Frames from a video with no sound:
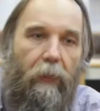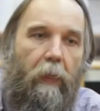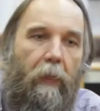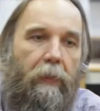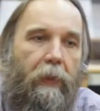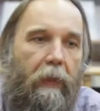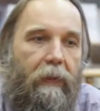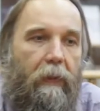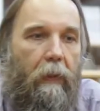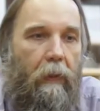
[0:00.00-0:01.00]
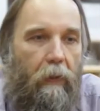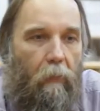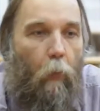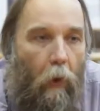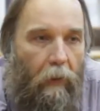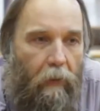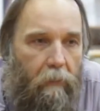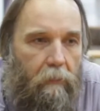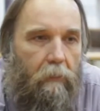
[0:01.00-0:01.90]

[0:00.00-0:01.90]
that the work,